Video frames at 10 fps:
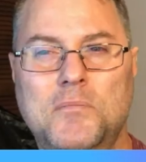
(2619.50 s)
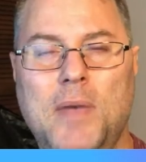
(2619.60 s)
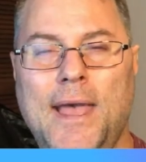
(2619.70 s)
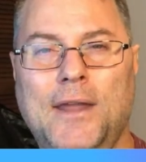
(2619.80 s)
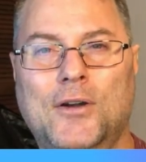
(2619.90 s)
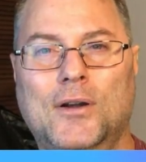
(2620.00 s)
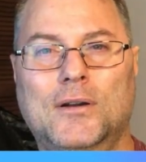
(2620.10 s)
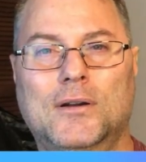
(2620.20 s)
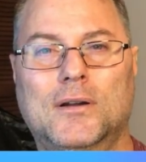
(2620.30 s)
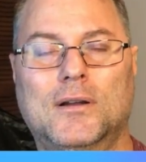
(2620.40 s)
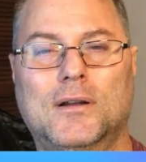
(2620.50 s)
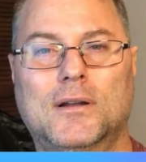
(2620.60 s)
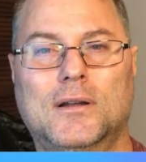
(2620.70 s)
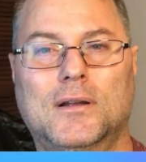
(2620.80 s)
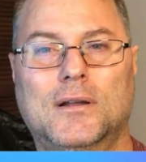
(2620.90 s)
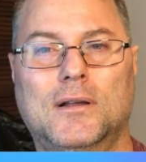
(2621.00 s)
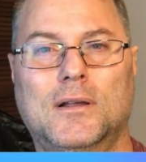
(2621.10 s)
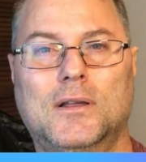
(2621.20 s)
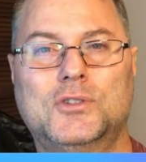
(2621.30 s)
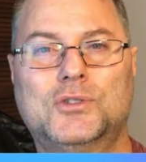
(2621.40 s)
Trust in
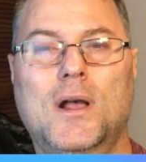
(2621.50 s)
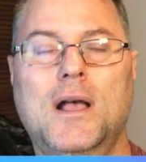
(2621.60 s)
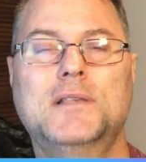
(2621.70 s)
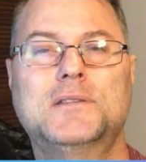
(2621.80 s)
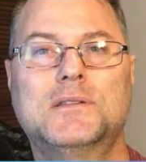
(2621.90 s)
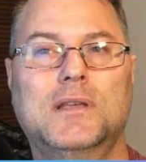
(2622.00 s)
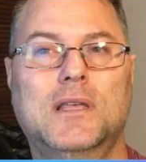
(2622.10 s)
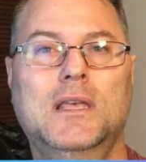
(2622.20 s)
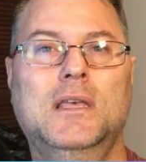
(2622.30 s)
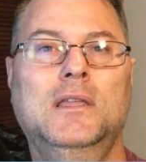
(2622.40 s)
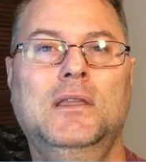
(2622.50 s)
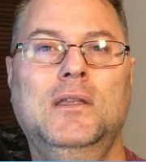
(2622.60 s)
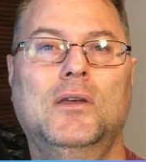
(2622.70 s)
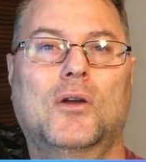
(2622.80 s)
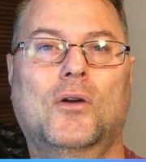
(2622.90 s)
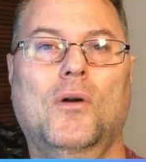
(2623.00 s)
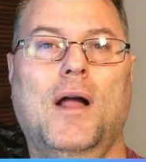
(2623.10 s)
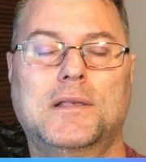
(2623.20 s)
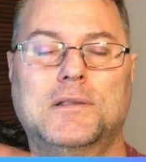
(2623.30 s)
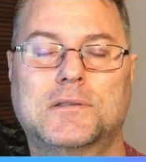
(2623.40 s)
Christ.
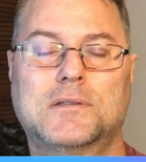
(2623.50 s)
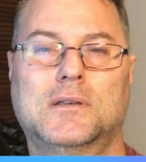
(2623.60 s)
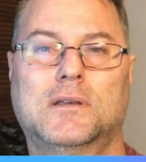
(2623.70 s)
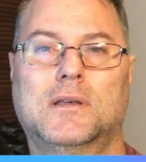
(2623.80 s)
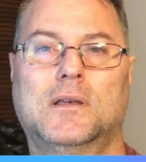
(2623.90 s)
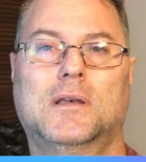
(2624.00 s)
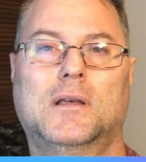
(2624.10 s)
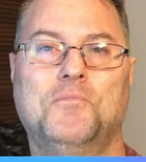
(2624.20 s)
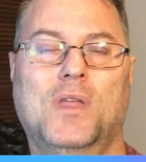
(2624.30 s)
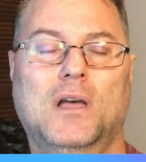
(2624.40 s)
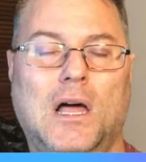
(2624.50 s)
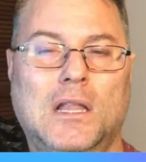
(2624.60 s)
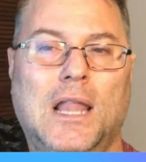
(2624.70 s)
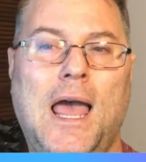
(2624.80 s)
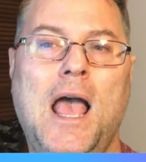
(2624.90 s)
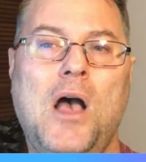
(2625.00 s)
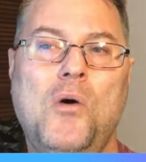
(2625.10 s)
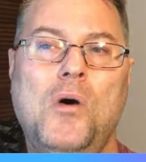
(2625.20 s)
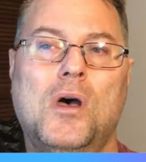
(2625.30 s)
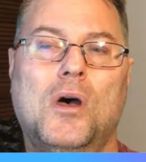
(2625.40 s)
Allow Christ to
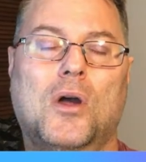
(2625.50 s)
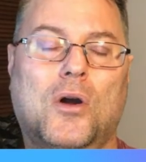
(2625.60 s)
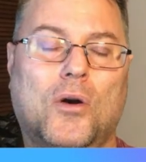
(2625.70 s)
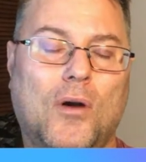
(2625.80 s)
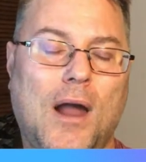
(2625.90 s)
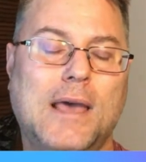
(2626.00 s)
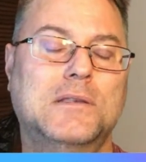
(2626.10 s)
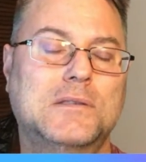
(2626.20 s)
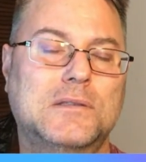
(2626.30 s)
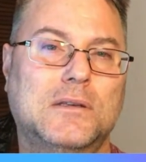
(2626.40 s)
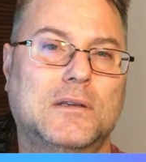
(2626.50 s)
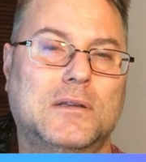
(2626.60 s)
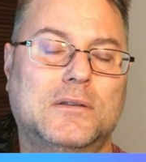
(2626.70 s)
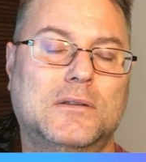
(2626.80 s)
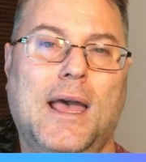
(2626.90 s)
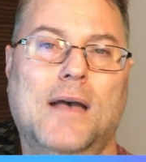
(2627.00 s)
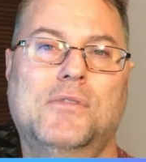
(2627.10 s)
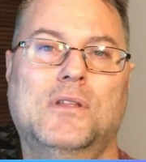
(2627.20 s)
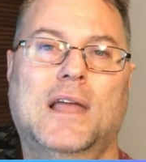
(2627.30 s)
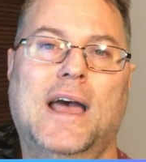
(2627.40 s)
have the last word.
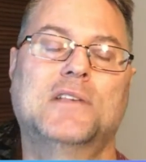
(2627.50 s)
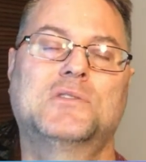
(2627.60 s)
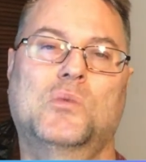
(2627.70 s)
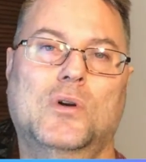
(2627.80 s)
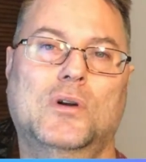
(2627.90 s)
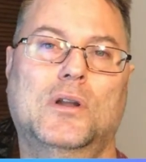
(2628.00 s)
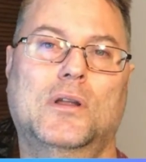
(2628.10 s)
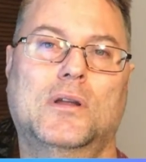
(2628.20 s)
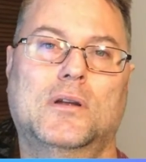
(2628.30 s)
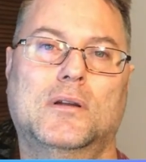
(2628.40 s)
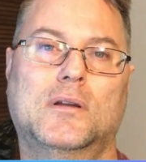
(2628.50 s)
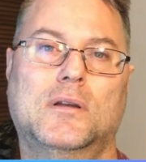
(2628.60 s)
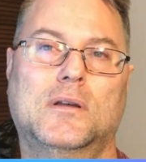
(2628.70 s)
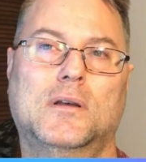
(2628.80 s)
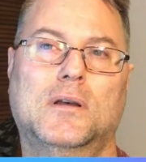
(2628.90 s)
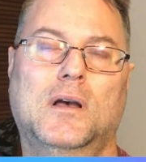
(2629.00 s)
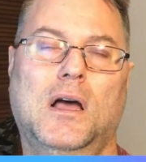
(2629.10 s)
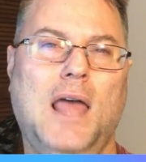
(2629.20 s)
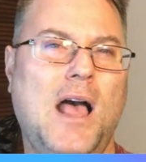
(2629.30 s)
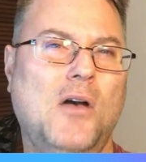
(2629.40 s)
Allow Christ to have the last word. You
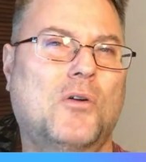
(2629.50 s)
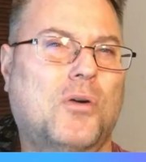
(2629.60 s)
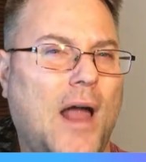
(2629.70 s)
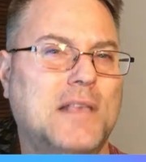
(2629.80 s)
see, because